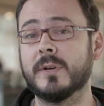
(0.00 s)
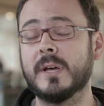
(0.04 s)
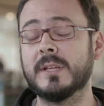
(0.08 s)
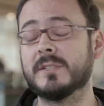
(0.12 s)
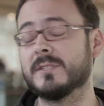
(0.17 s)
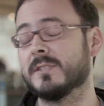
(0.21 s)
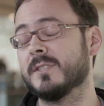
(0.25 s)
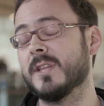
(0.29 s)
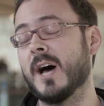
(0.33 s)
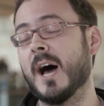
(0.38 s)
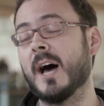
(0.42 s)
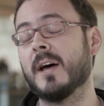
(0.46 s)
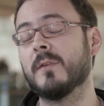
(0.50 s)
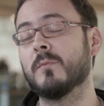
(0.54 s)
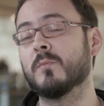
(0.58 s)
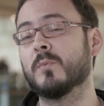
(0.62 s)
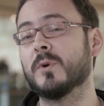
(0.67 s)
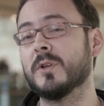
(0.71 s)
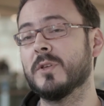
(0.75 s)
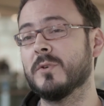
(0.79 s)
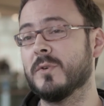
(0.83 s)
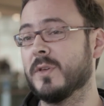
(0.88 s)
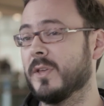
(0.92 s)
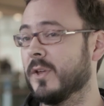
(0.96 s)
It's not
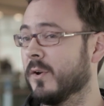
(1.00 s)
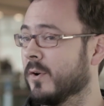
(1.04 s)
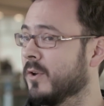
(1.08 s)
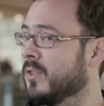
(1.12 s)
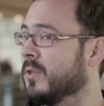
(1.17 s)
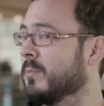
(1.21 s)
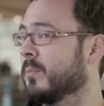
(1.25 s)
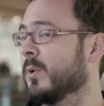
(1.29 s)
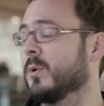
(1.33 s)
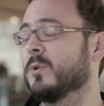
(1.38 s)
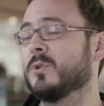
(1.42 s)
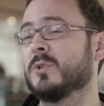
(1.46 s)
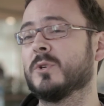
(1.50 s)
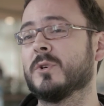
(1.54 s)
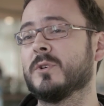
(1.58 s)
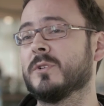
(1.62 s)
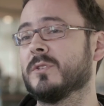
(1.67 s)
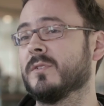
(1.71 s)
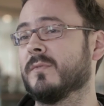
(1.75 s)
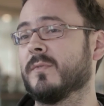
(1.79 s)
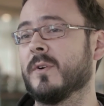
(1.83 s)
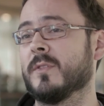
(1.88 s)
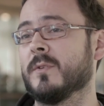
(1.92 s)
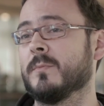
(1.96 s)
what you hear in the
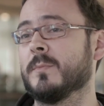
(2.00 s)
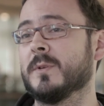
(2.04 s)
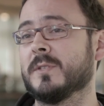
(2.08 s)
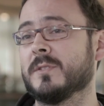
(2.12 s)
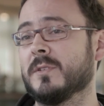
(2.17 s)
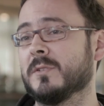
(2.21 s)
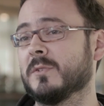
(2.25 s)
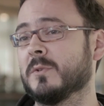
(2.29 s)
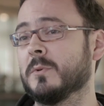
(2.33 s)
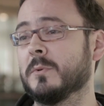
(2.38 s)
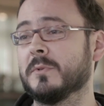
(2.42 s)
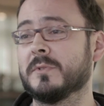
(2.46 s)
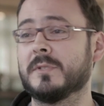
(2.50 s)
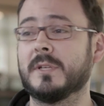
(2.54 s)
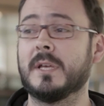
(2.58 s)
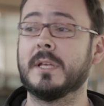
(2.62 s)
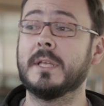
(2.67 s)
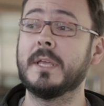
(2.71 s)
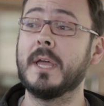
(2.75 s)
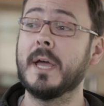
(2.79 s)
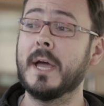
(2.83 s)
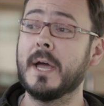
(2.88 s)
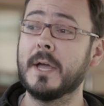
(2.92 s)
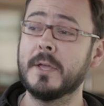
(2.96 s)
brochures of other business schools
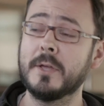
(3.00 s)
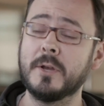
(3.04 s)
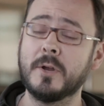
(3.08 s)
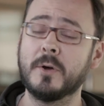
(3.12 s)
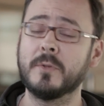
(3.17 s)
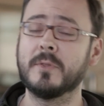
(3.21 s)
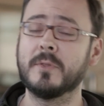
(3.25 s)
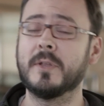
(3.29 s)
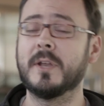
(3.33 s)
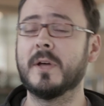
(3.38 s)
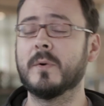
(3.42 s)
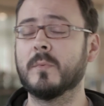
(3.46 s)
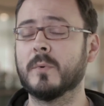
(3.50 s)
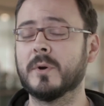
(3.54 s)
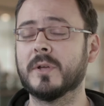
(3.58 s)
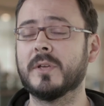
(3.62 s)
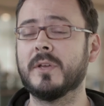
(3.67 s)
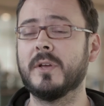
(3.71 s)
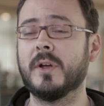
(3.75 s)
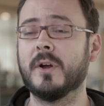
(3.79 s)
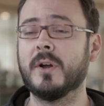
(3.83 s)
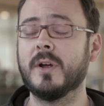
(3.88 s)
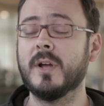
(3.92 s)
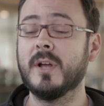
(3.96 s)
saying, yeah, you know, the network
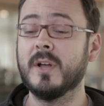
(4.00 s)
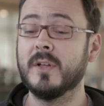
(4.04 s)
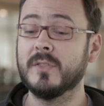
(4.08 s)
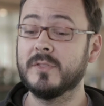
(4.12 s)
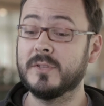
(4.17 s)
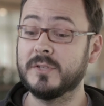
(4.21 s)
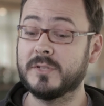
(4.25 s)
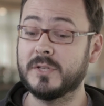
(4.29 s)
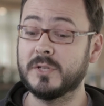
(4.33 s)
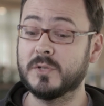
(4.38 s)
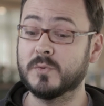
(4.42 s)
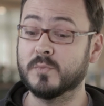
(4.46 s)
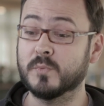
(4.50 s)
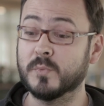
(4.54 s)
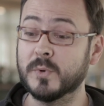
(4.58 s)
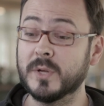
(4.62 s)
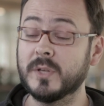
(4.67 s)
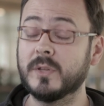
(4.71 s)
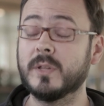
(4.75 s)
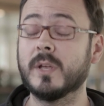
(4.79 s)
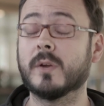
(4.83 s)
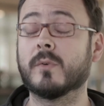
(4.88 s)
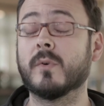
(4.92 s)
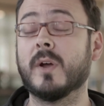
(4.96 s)
here. This is
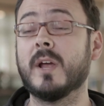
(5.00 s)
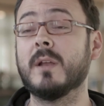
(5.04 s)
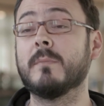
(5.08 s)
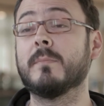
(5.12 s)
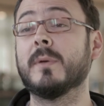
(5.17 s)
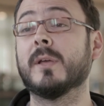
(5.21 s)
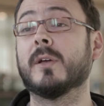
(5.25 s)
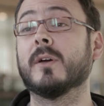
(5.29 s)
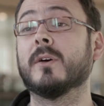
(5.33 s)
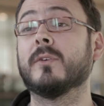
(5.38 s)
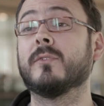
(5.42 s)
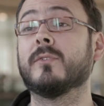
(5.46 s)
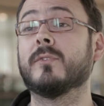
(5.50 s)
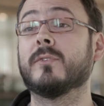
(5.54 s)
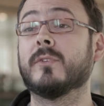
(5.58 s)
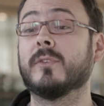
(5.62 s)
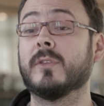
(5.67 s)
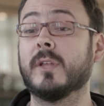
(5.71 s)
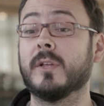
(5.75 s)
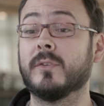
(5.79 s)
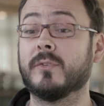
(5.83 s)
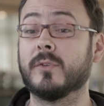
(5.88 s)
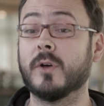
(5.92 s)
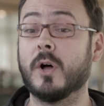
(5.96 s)
really great because
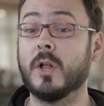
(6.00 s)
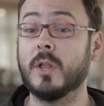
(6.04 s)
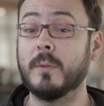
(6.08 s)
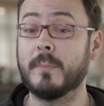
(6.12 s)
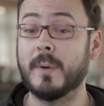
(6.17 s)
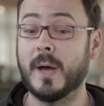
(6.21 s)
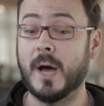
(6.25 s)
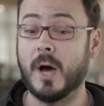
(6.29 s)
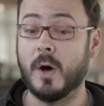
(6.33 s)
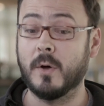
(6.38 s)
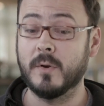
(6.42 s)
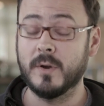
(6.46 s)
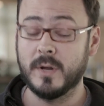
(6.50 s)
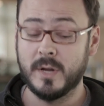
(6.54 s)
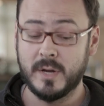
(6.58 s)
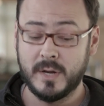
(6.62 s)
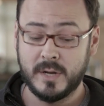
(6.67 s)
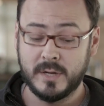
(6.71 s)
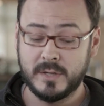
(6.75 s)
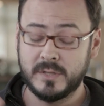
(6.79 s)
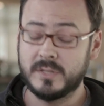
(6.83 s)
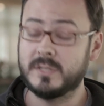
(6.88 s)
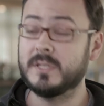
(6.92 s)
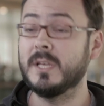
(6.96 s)
it's all about
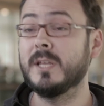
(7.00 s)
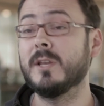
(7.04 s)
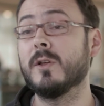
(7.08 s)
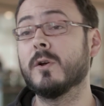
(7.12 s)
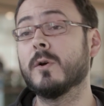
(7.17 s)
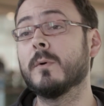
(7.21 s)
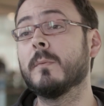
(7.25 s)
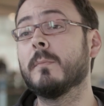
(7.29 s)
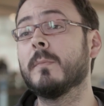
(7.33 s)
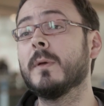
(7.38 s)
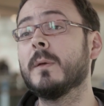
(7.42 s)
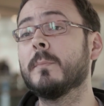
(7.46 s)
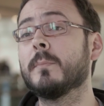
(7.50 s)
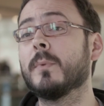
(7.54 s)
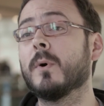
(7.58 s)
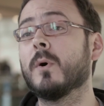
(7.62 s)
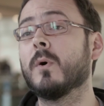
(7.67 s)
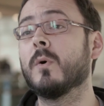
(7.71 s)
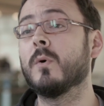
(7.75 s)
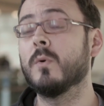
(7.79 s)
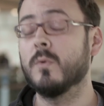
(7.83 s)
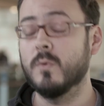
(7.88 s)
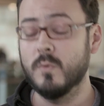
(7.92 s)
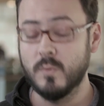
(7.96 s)
senior
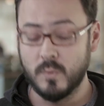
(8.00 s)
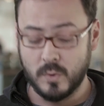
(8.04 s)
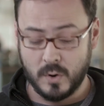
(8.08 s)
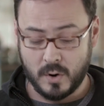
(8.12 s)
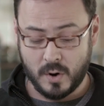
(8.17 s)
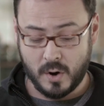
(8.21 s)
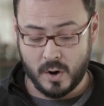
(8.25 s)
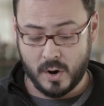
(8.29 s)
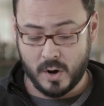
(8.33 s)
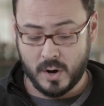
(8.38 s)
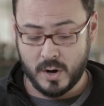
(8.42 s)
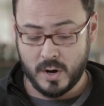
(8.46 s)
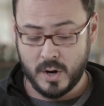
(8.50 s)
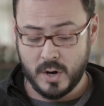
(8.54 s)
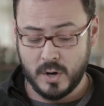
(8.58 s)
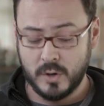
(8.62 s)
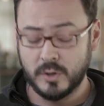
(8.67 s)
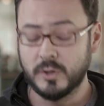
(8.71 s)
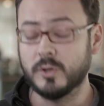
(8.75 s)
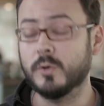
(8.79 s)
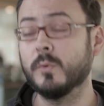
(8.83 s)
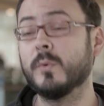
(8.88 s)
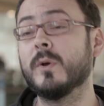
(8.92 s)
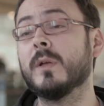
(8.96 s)
people who are
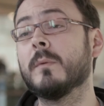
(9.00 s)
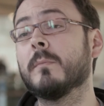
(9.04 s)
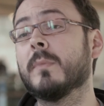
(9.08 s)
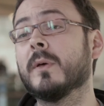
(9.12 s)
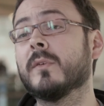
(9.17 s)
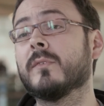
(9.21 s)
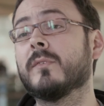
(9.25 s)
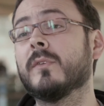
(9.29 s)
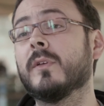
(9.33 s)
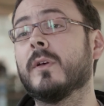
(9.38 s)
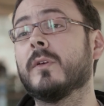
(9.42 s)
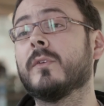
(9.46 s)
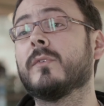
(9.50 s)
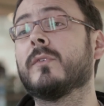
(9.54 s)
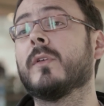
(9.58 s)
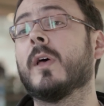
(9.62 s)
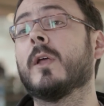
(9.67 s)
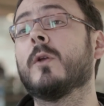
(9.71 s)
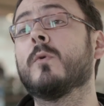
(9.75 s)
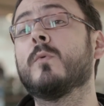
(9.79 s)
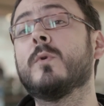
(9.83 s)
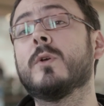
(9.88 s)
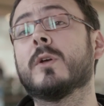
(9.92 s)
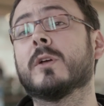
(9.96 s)
doing business
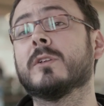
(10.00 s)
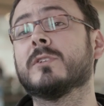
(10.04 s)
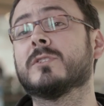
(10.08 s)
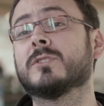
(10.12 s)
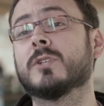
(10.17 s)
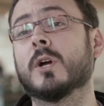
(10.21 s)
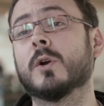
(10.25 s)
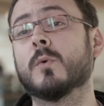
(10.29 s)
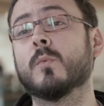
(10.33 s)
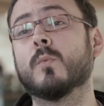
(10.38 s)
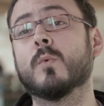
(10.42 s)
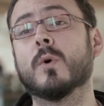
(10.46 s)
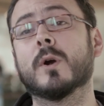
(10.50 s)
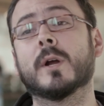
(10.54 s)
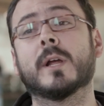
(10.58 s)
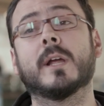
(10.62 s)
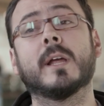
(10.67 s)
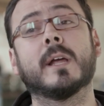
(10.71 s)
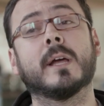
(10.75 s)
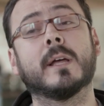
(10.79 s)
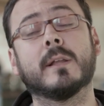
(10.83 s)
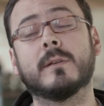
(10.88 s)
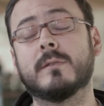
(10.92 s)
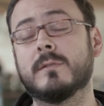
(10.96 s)
and who you can start
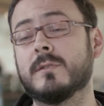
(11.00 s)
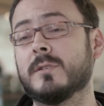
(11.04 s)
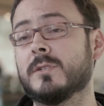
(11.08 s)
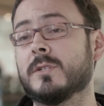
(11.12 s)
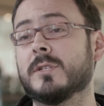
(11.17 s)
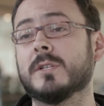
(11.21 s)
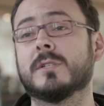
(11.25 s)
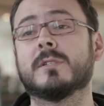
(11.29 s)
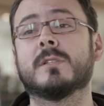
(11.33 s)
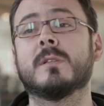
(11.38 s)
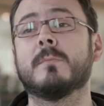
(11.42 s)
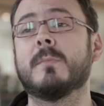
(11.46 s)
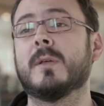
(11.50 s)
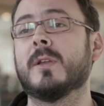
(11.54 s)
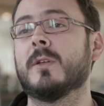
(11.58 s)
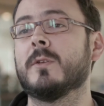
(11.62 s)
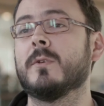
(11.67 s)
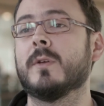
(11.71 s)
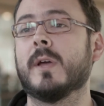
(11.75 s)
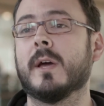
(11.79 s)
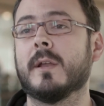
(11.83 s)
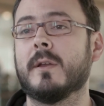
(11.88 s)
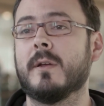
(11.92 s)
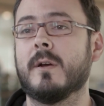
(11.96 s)
working at just the minute you
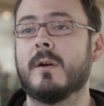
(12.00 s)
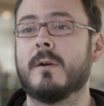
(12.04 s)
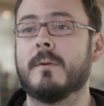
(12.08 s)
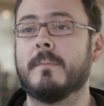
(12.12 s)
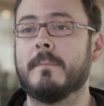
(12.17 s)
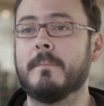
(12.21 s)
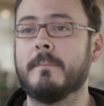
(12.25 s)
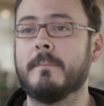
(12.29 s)
get here.